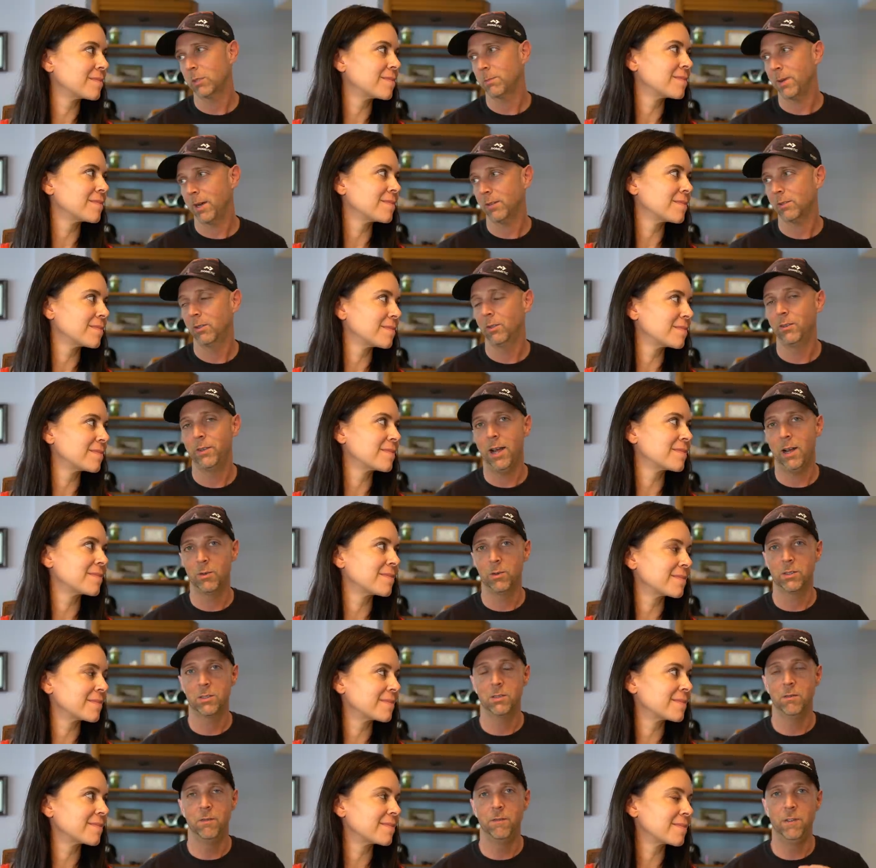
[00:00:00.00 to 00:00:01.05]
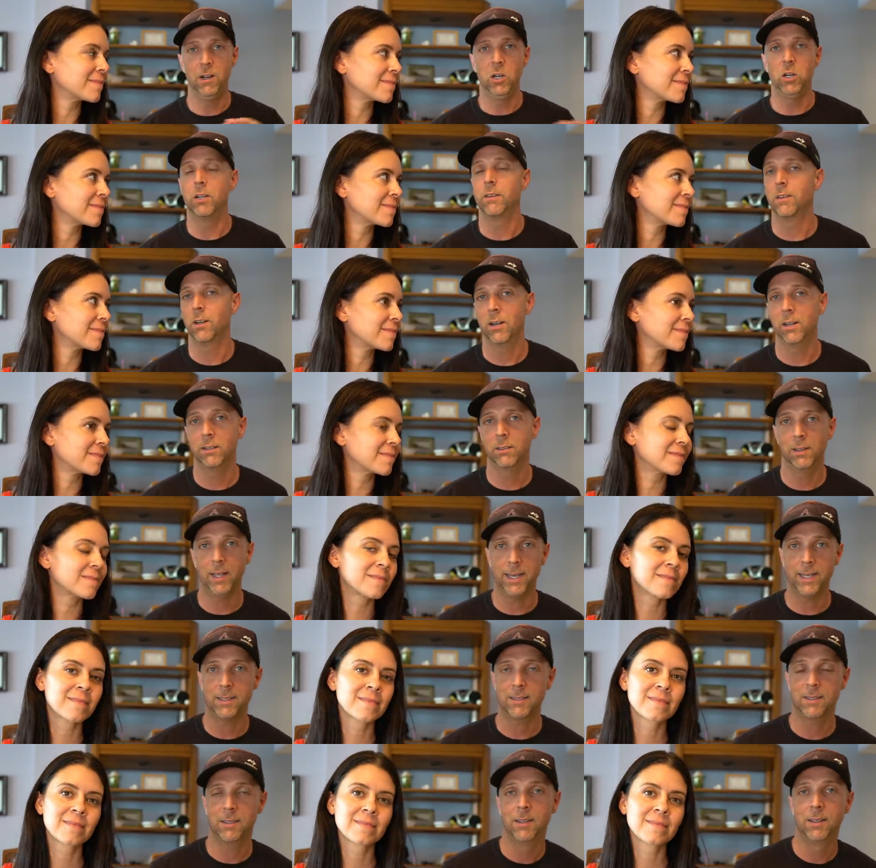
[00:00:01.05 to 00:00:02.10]
Speaker 1: speckled. Now it's a very, very
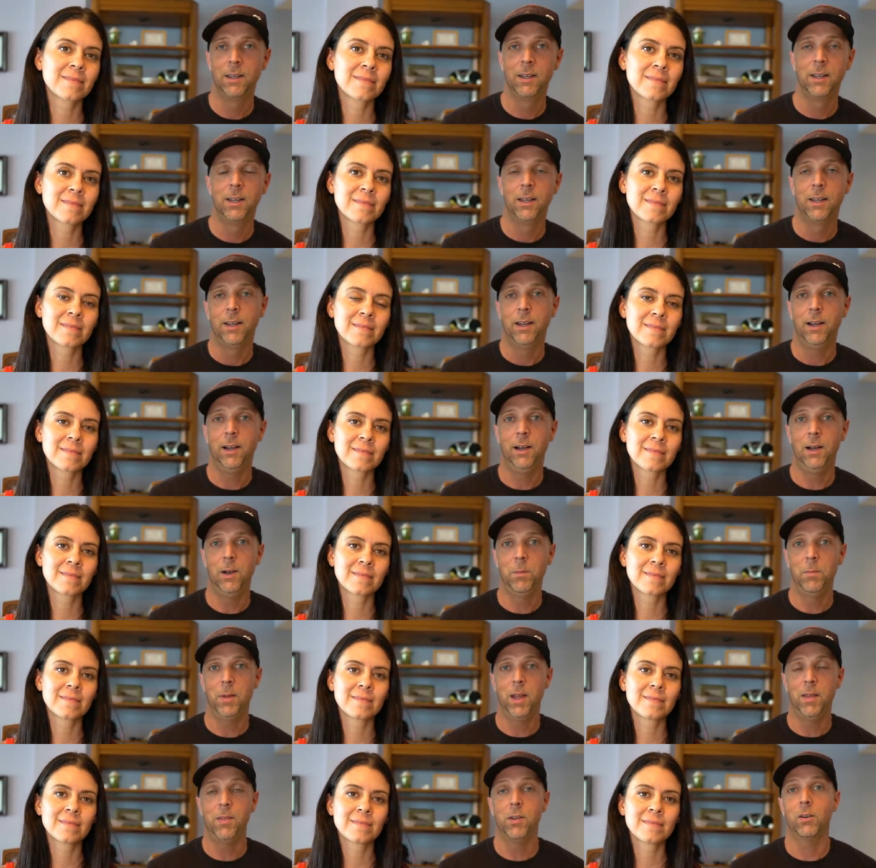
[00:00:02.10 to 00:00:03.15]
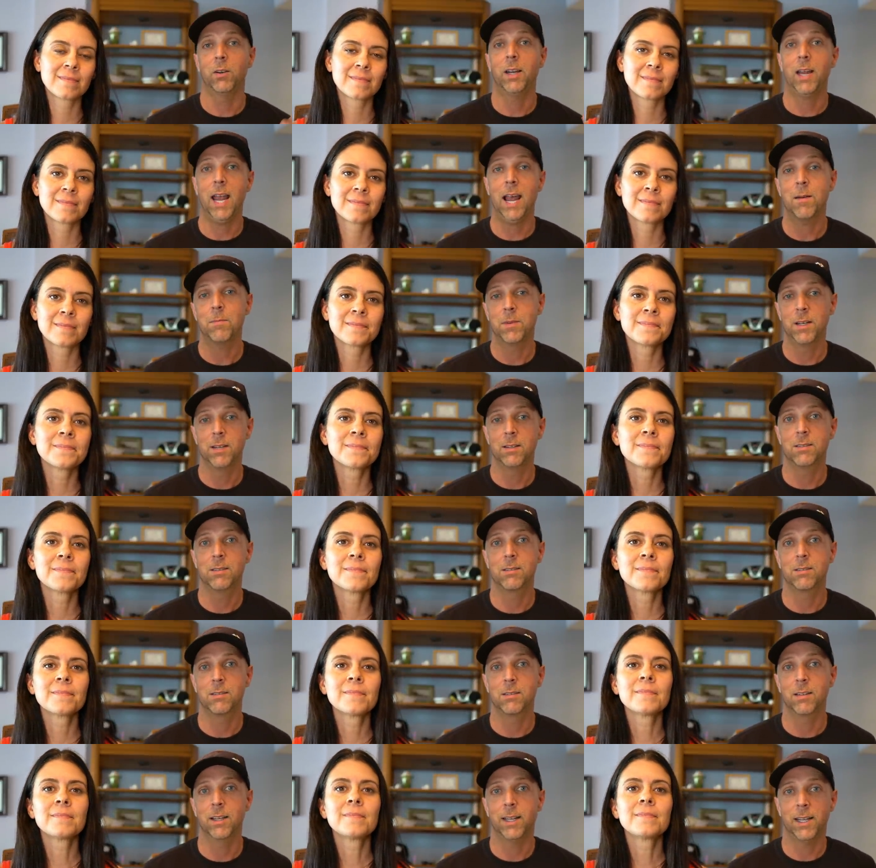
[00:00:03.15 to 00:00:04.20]
light. And their
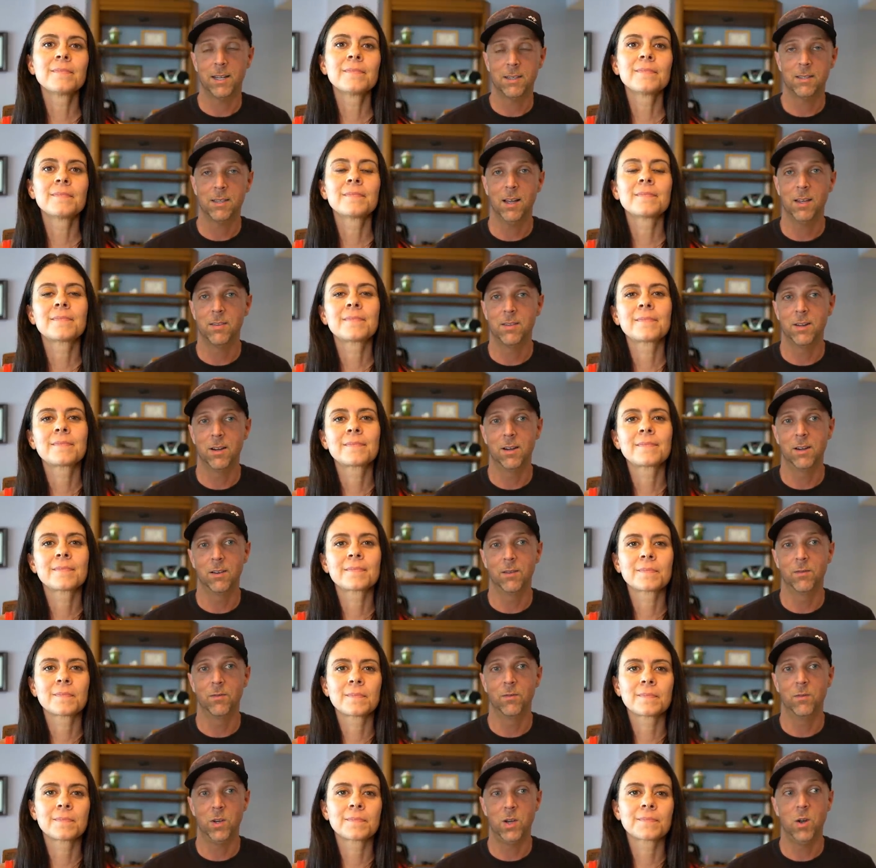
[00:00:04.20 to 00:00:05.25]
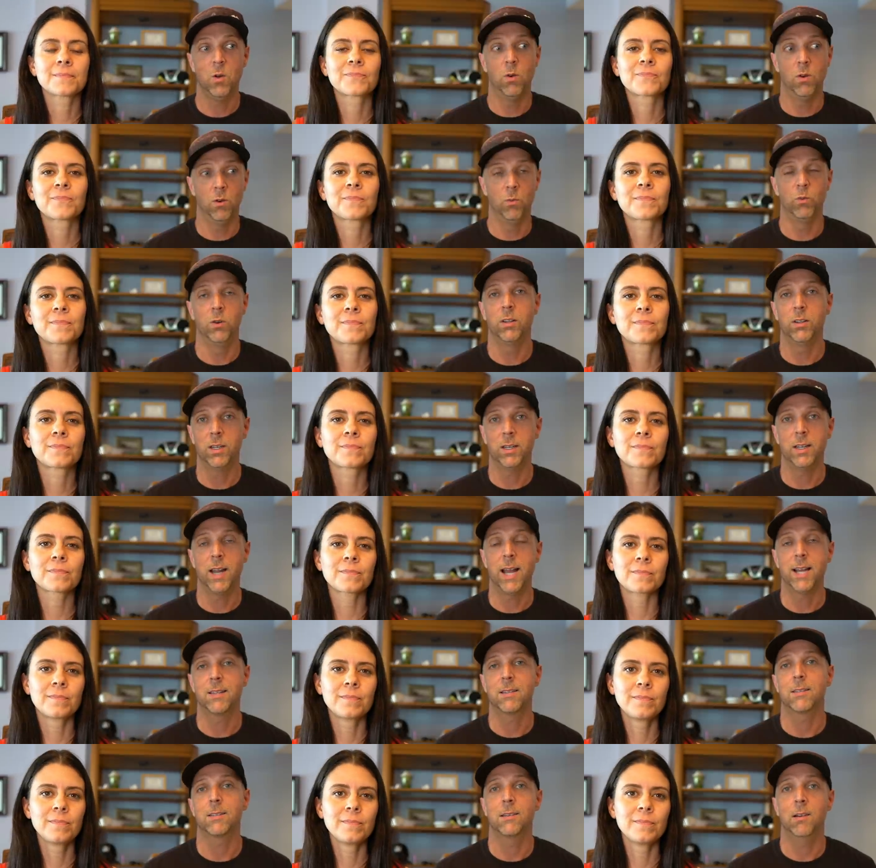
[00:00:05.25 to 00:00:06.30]
cabinets, like I said, they're, you know, a really
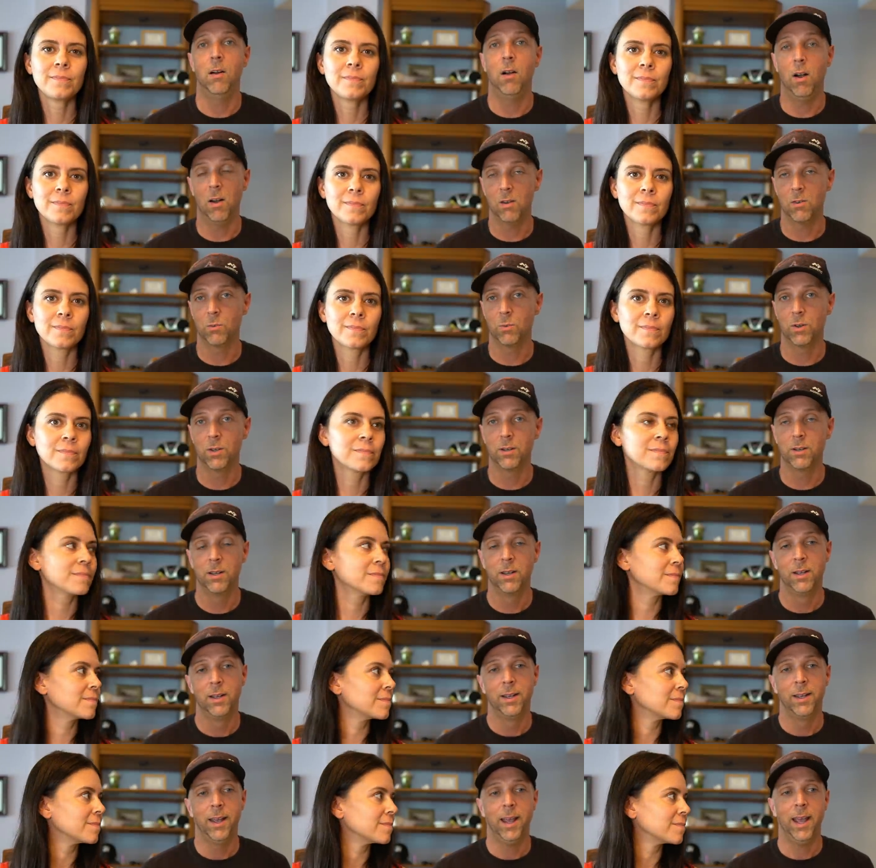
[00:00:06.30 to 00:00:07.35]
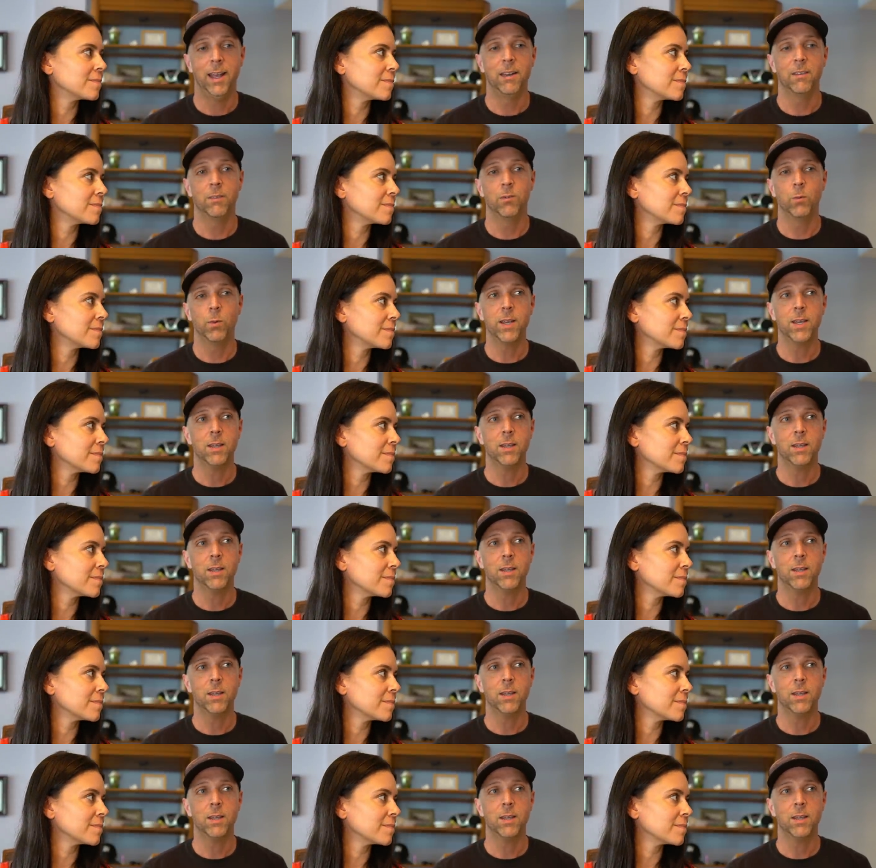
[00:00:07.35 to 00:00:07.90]
nice hardwood. And if we